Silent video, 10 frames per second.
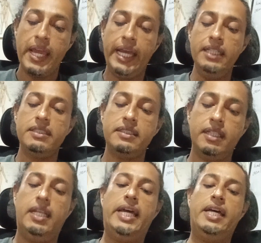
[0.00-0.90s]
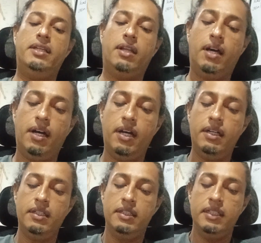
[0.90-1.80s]
Hence, the land
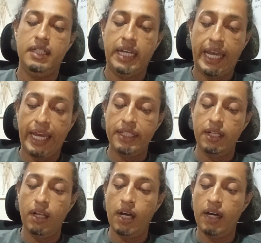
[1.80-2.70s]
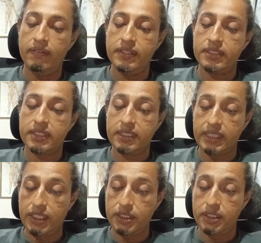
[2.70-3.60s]
law and the law of the
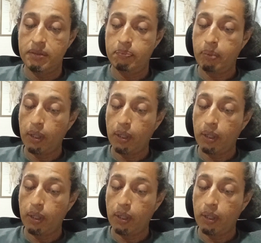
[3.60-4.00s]
succession,